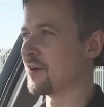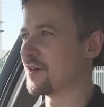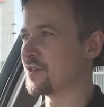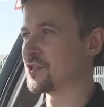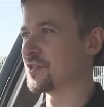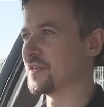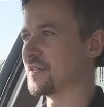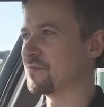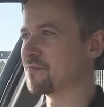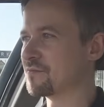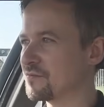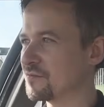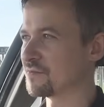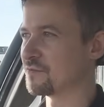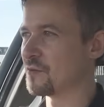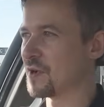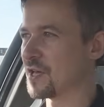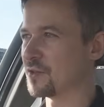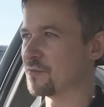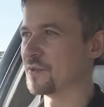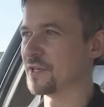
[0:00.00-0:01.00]
actually
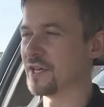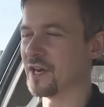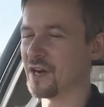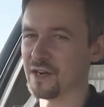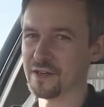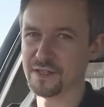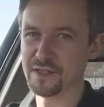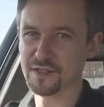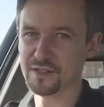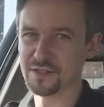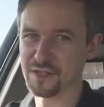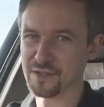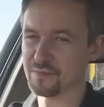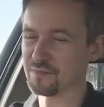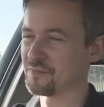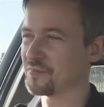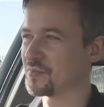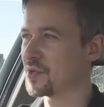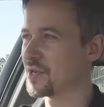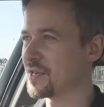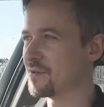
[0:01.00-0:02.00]
well regarded as a
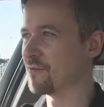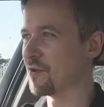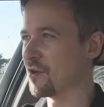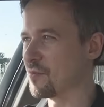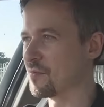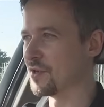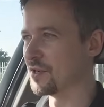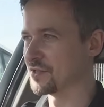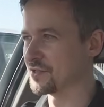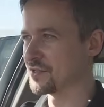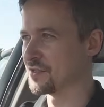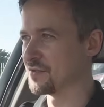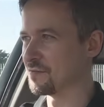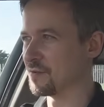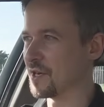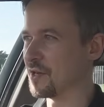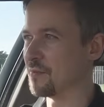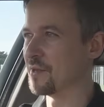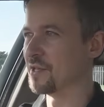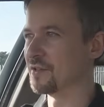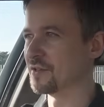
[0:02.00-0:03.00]
pretty robust and
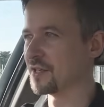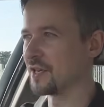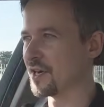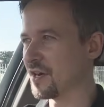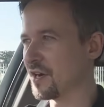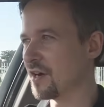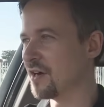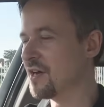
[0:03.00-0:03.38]
well-built car,